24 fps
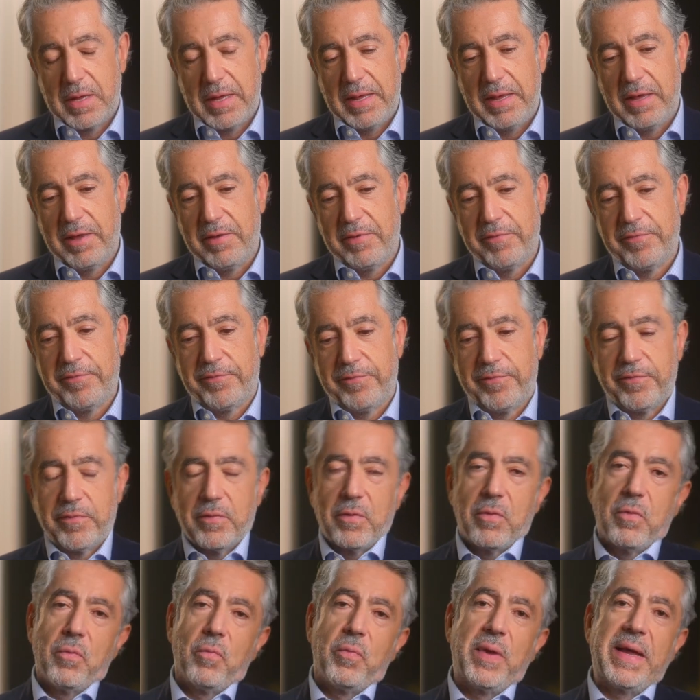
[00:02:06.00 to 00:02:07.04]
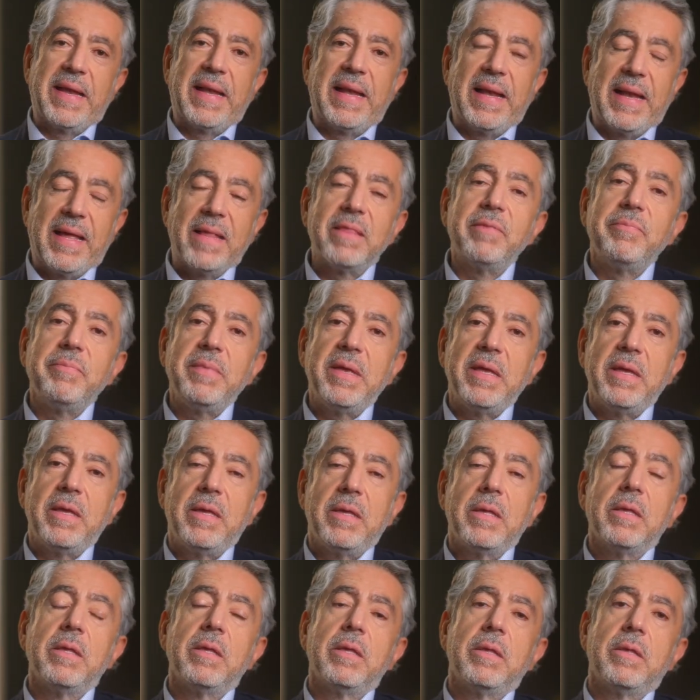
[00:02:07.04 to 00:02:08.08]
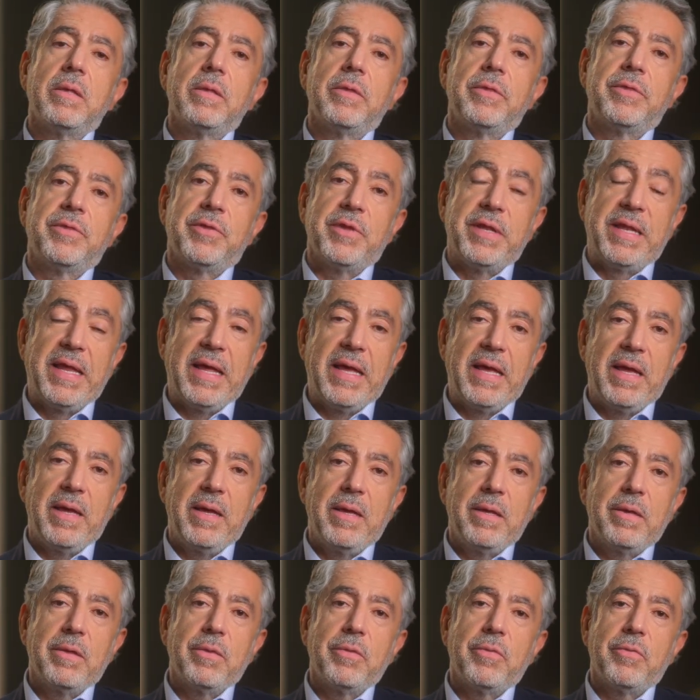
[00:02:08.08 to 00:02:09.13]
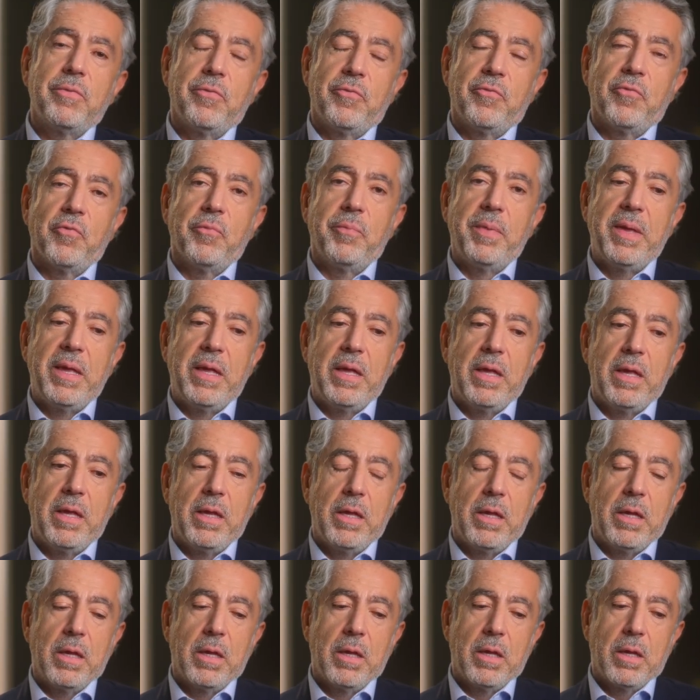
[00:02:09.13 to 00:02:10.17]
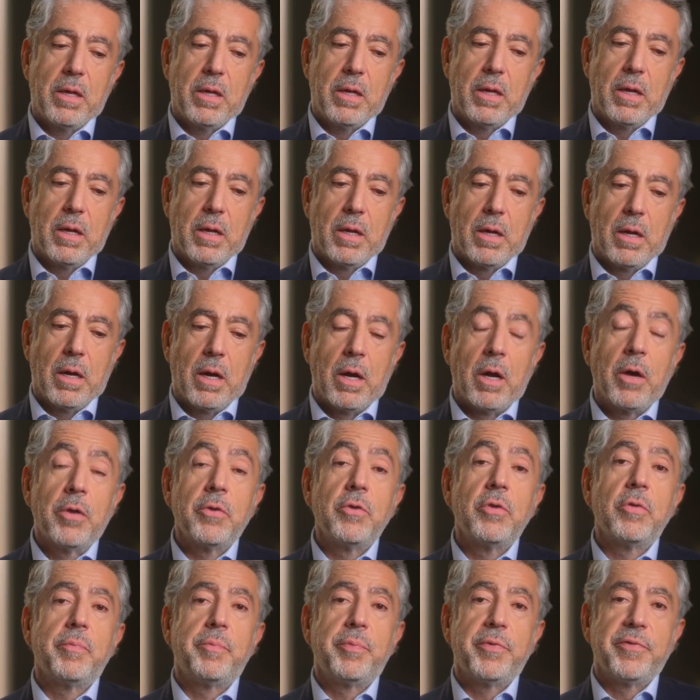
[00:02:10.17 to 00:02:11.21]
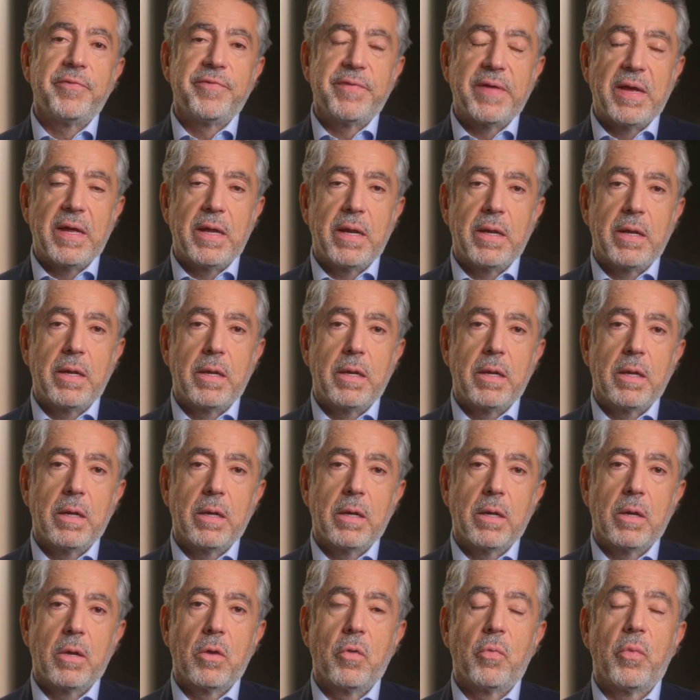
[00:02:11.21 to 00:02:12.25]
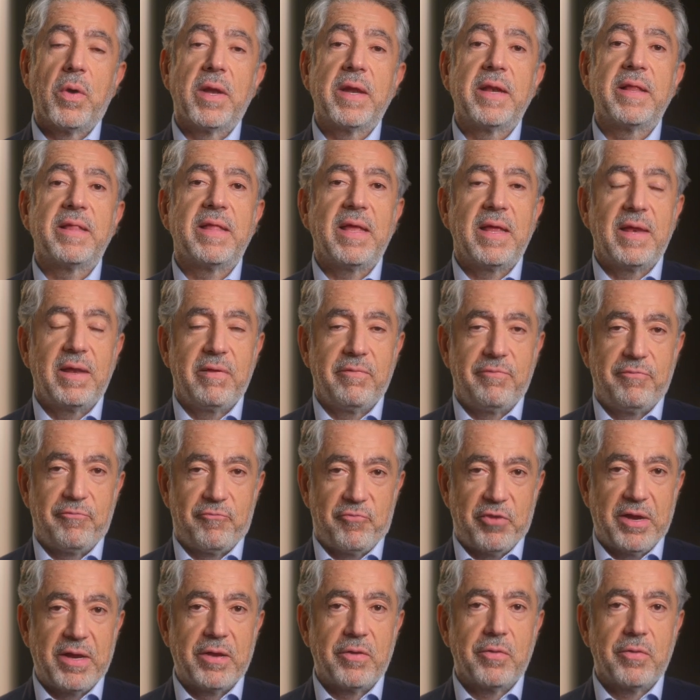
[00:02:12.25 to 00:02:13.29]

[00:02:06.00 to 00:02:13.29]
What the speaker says: is what led me today to be 100% quantitative trader.